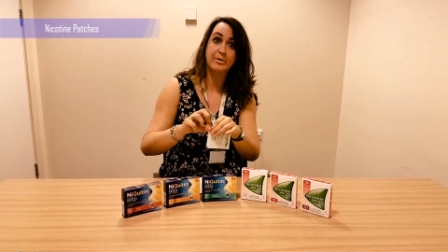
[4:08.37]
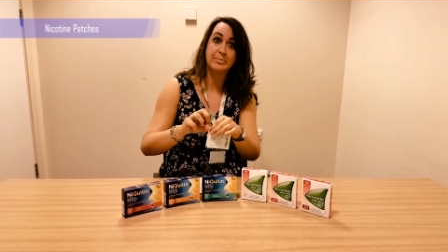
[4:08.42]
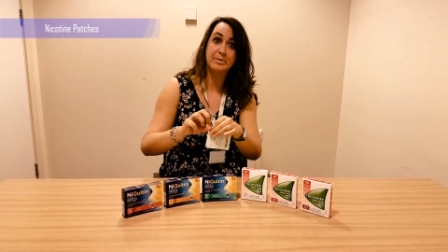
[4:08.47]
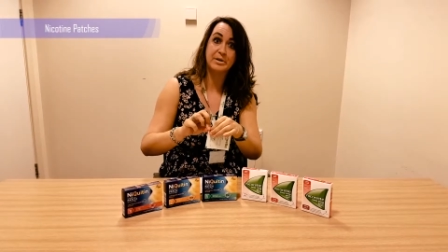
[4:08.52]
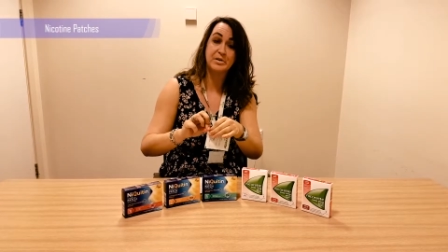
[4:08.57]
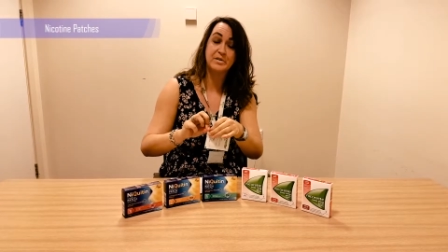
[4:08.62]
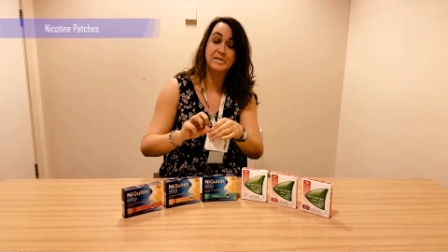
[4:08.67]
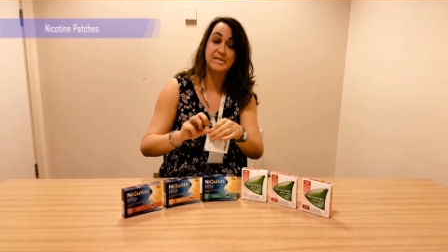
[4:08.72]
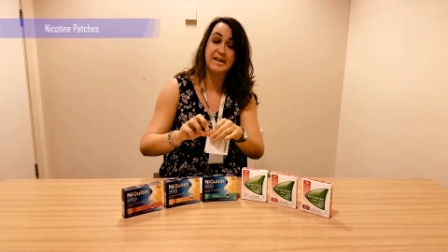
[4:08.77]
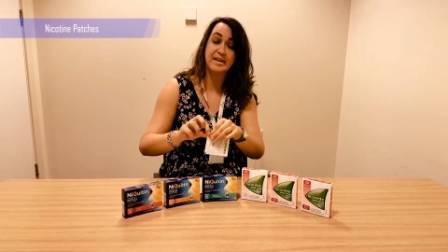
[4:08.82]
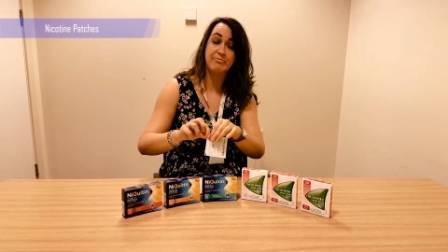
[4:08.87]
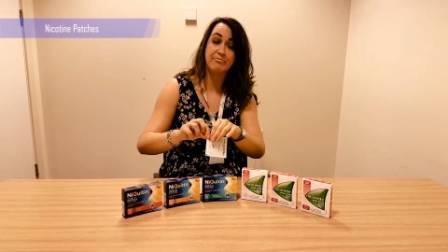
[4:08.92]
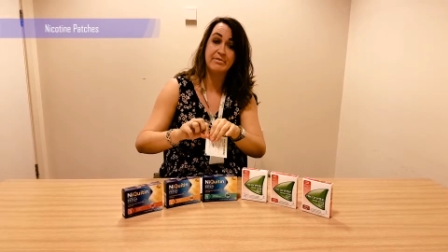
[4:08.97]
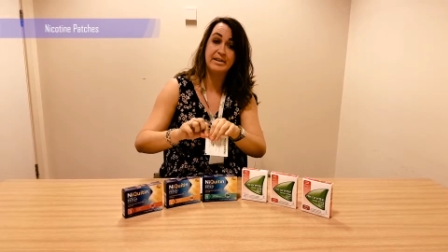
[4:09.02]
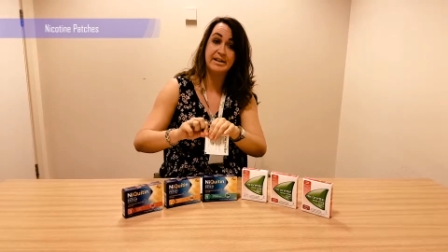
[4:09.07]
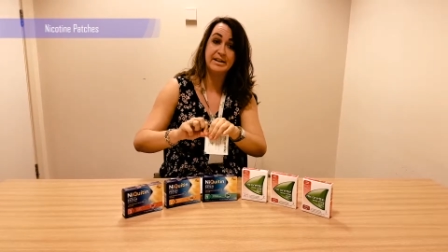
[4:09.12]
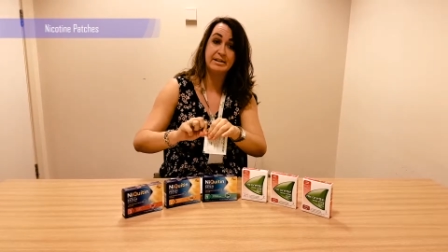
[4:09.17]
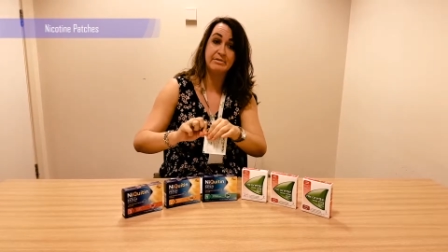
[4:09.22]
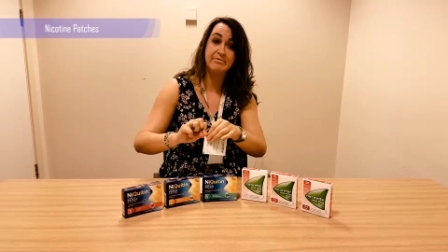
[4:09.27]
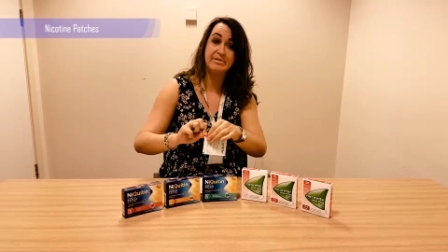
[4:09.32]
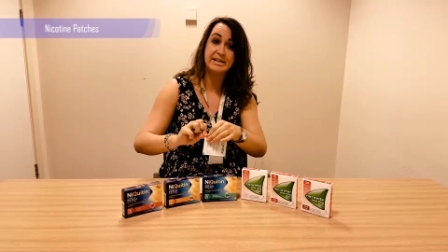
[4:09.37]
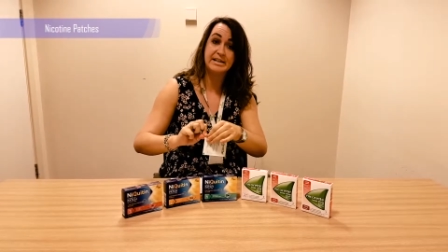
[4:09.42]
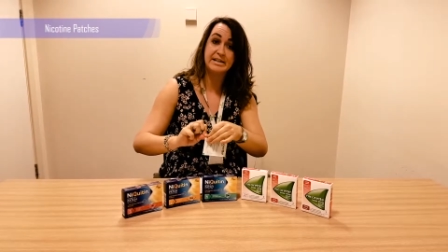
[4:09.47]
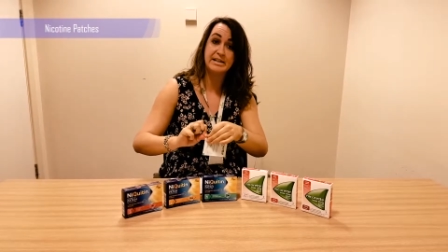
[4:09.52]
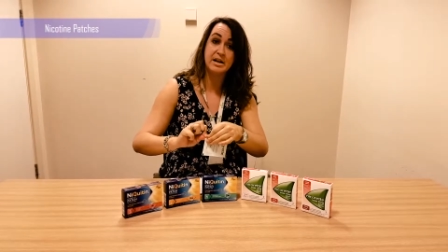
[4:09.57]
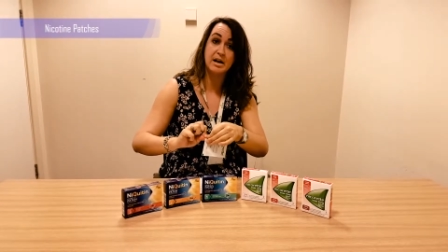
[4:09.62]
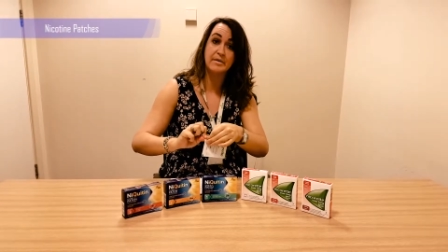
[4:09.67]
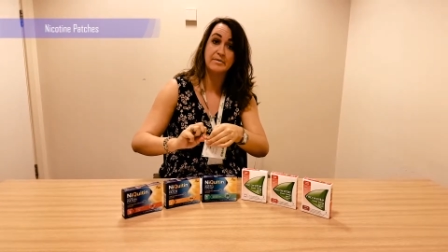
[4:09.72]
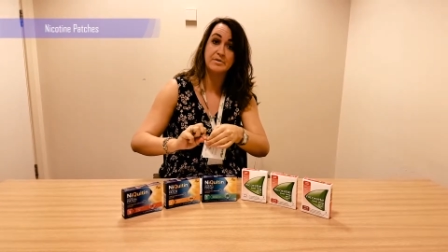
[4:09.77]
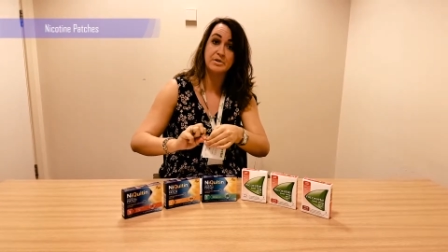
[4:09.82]
because they're really
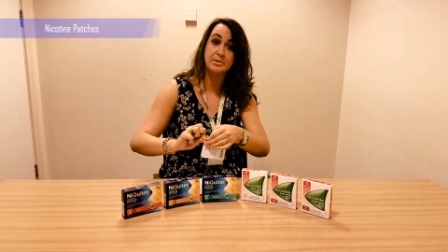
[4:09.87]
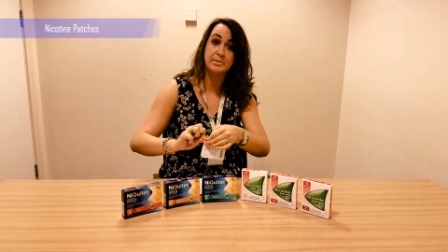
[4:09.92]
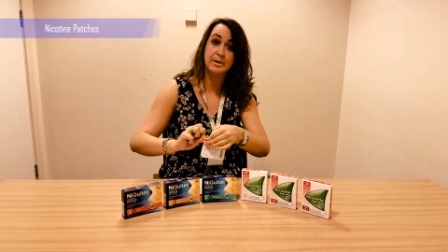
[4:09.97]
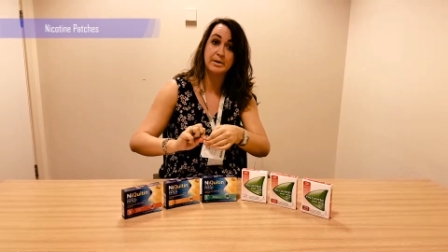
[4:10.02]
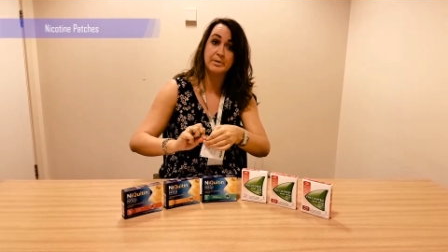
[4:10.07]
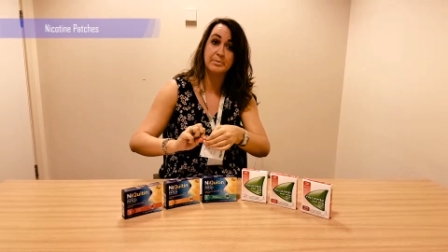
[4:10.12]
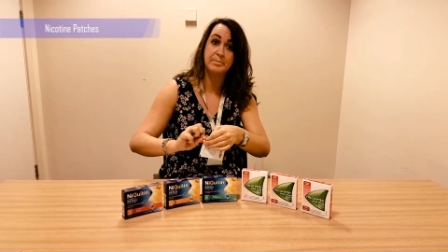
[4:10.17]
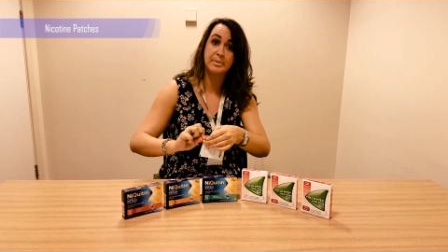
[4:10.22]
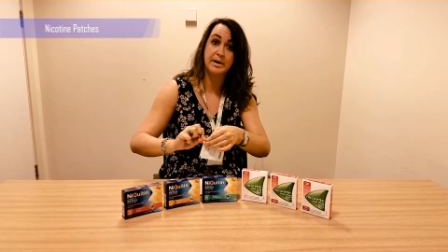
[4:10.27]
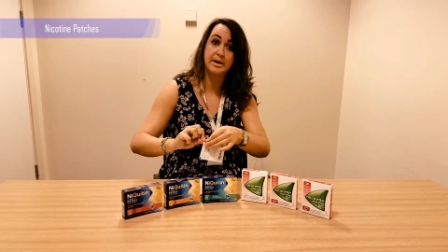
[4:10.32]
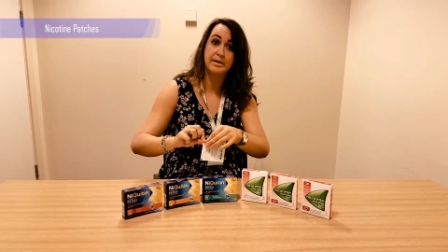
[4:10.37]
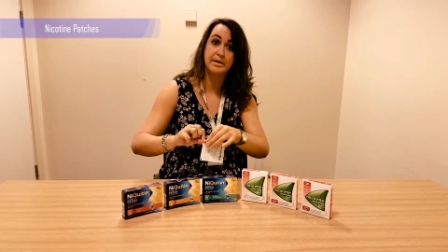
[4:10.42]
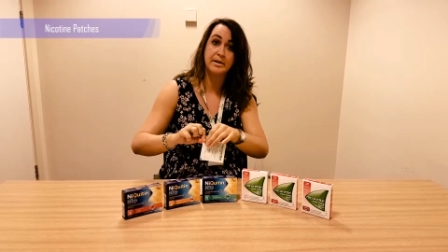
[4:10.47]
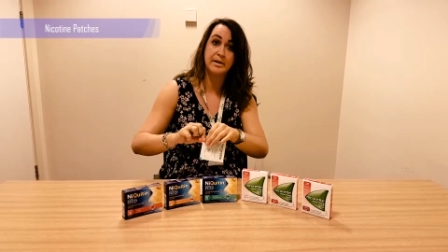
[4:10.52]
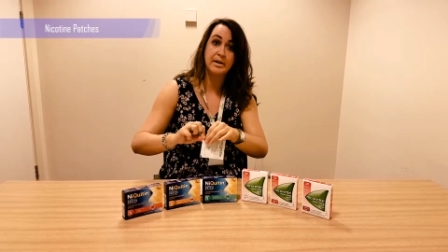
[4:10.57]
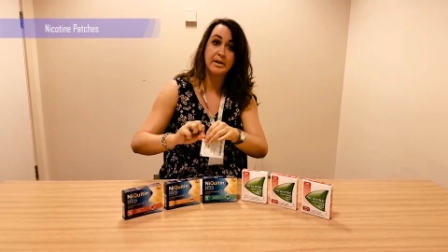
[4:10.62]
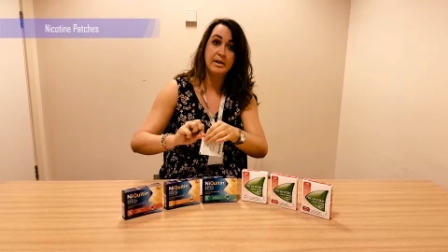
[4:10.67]
tough to open.